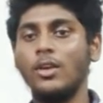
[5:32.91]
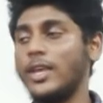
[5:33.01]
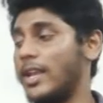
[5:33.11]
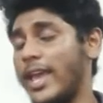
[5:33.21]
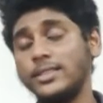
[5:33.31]

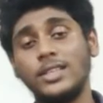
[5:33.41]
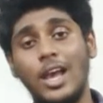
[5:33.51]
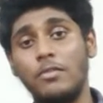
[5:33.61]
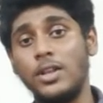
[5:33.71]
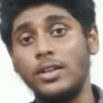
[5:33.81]
okay, next
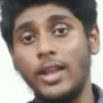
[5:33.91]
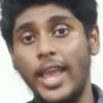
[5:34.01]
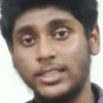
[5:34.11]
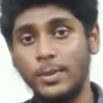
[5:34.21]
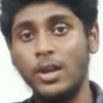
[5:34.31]
I will
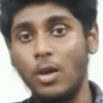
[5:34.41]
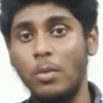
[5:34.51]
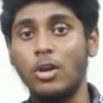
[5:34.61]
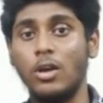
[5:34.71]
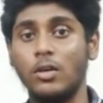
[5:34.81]
explain
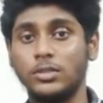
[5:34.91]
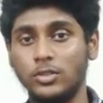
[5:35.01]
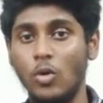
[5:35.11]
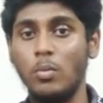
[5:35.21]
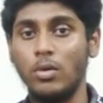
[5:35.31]
about our
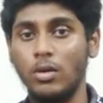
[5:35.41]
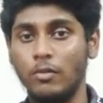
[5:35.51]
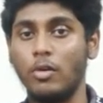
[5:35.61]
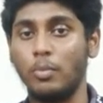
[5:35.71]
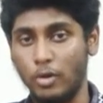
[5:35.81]
scope
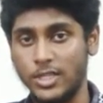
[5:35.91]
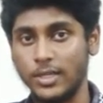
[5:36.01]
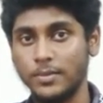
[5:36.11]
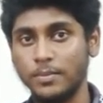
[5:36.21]
for our project.